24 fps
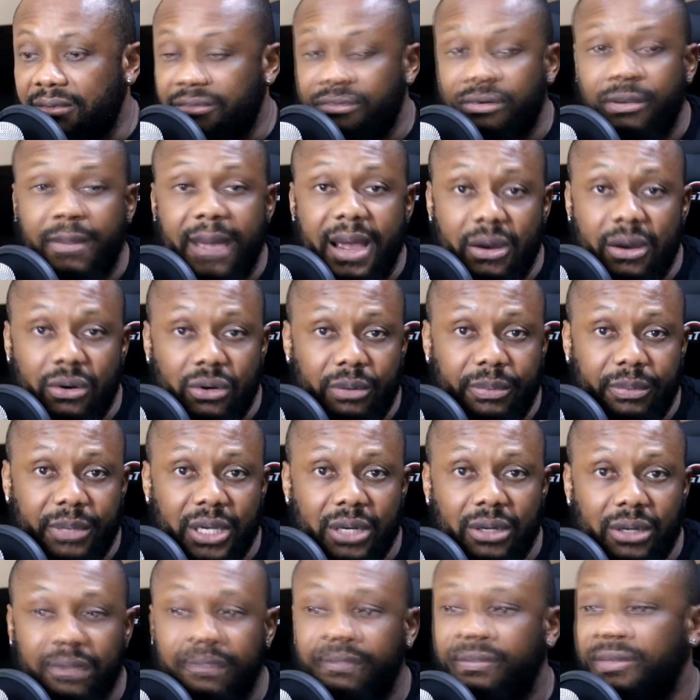For my own
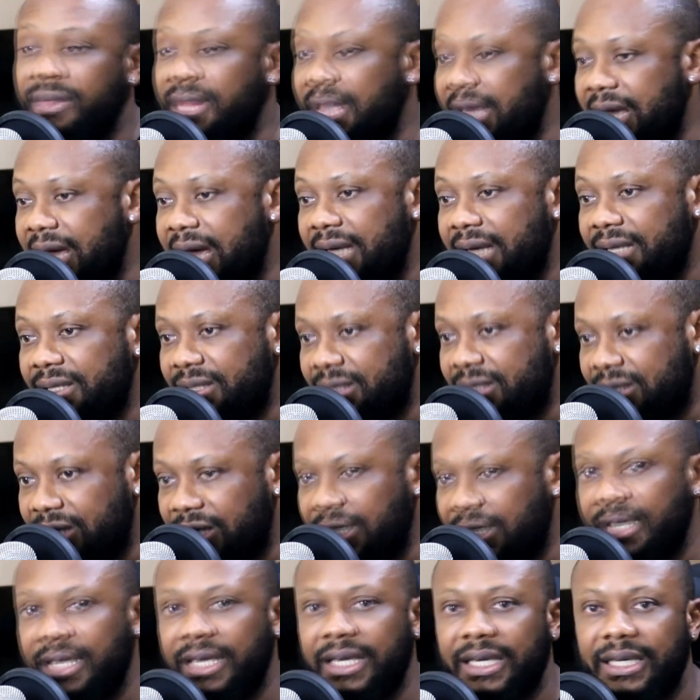opinion, they are
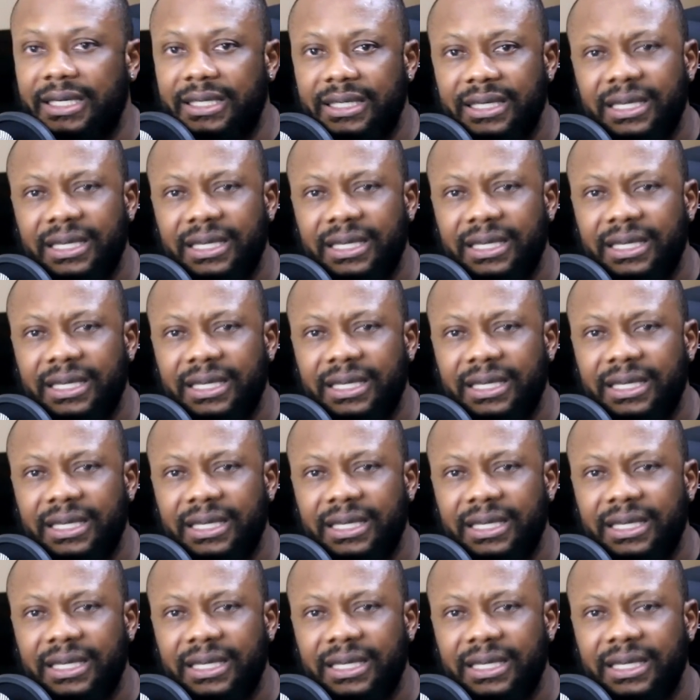sick.